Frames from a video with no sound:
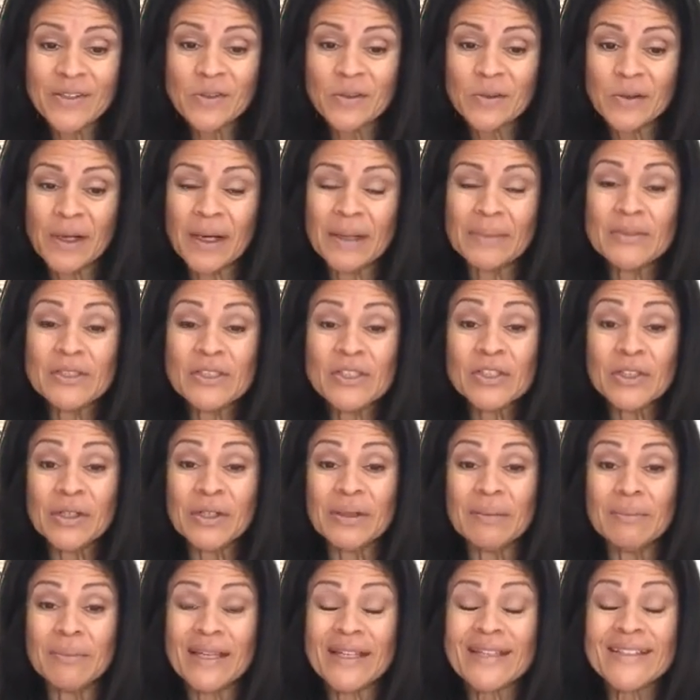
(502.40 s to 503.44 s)
So I'm just
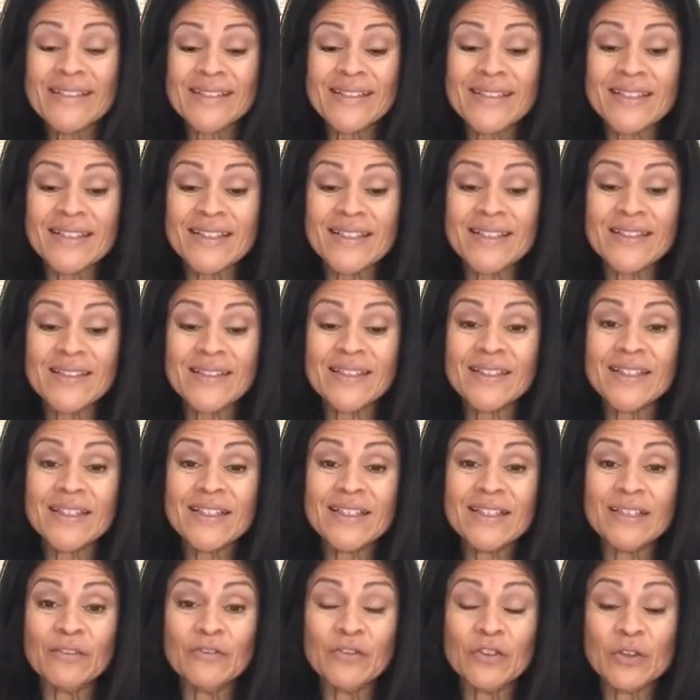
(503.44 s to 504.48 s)
trying to make this easy,
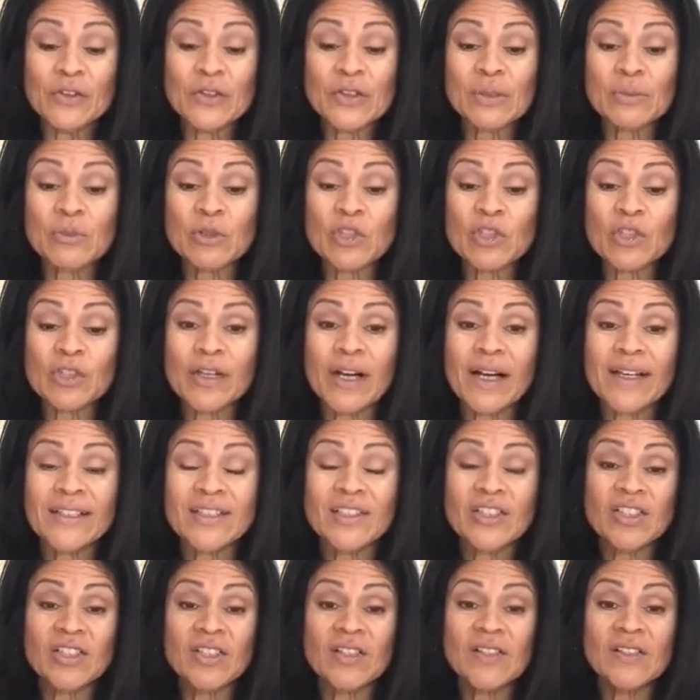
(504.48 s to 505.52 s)
give you some
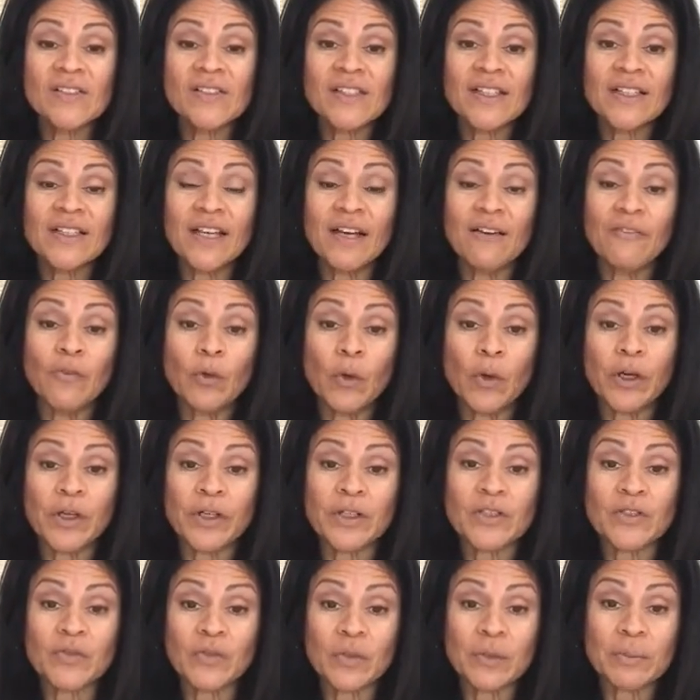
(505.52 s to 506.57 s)
strategies that have
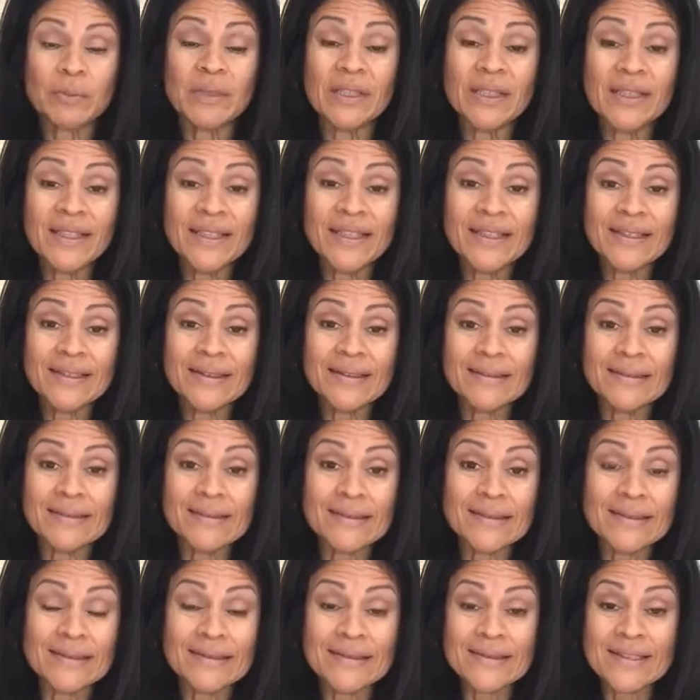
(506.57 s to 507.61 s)
worked for me
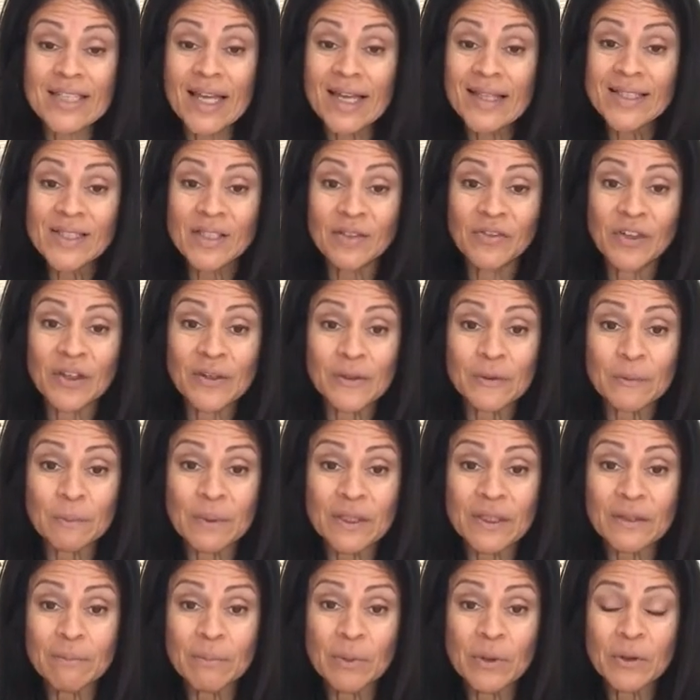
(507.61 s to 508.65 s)
and tons of other
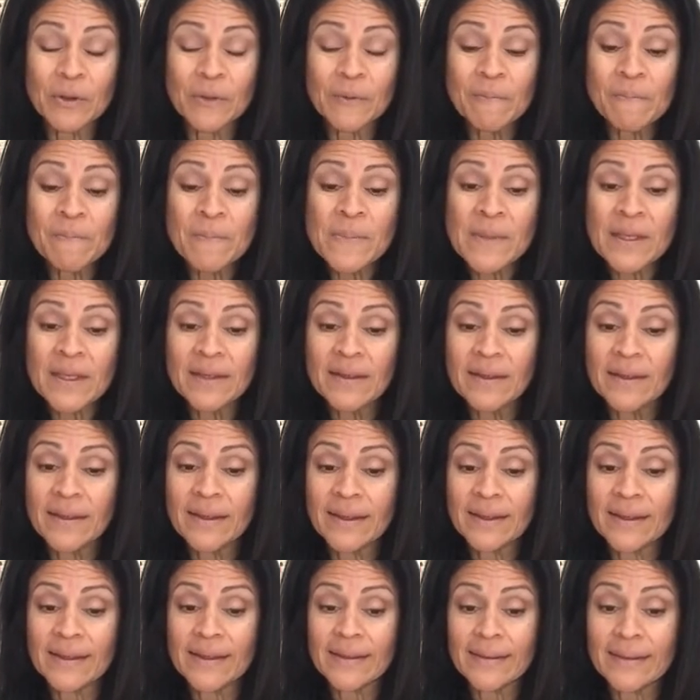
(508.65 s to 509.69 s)
people.
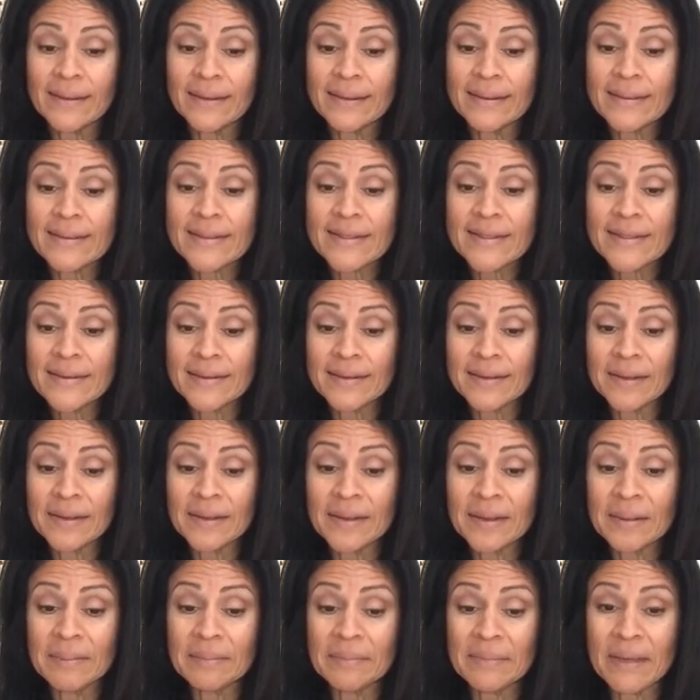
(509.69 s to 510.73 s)
And
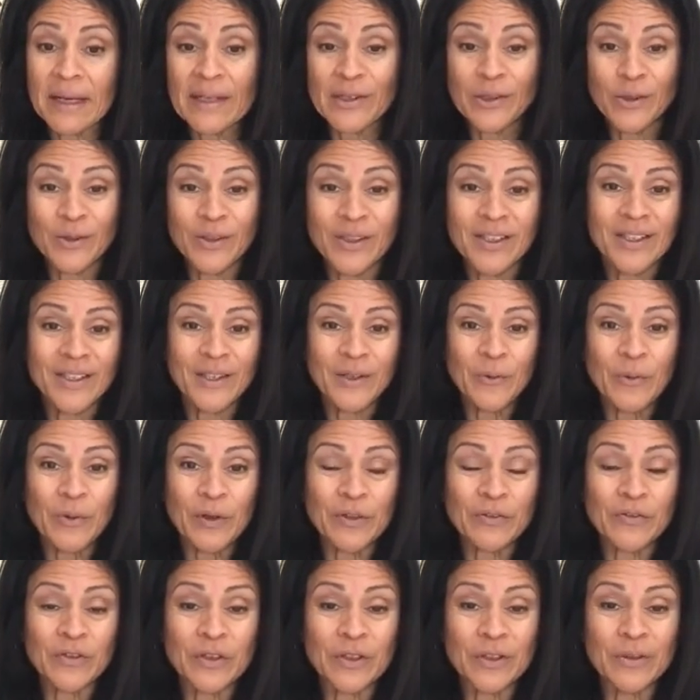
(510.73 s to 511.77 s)
I know that it can
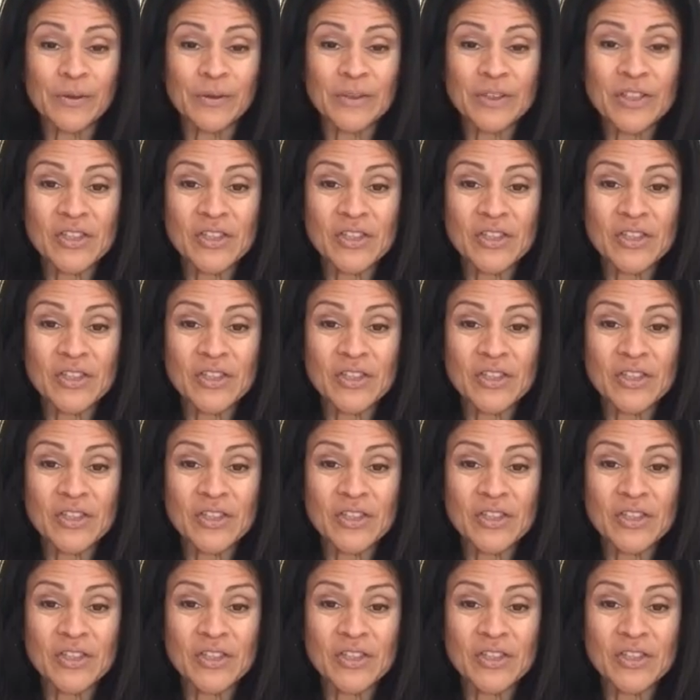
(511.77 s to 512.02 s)
work for you.